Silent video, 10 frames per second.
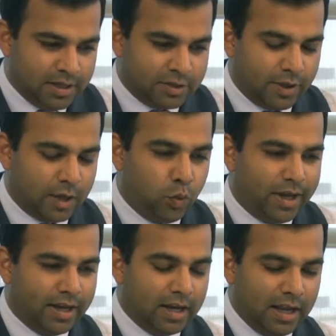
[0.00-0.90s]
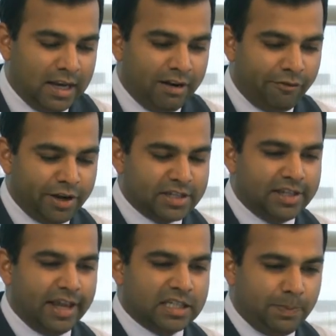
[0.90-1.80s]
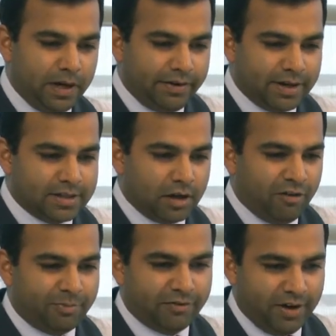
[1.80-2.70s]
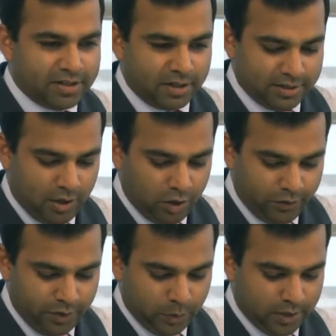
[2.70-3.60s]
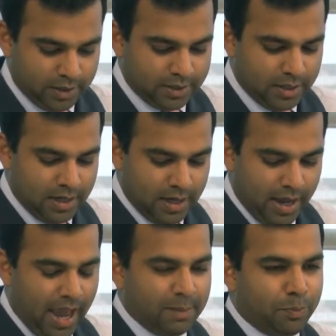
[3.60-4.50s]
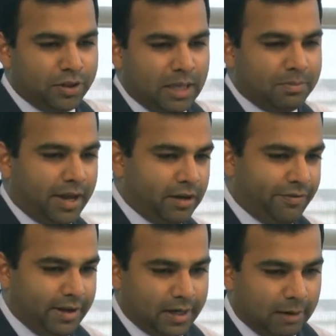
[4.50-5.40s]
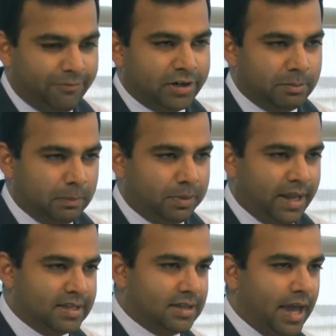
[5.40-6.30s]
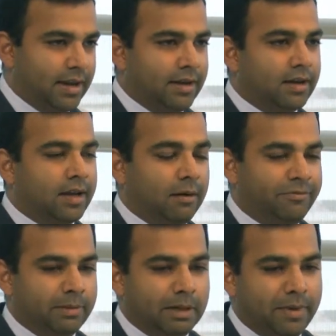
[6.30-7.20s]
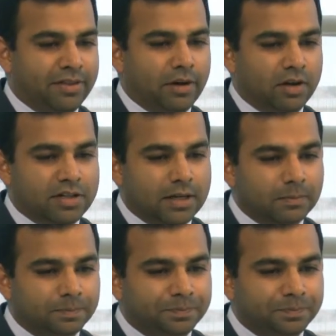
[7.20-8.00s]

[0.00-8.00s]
so that we can leverage the experience of professionals all over the world and put them kind of in a comfortable place and in a comfortable methodology.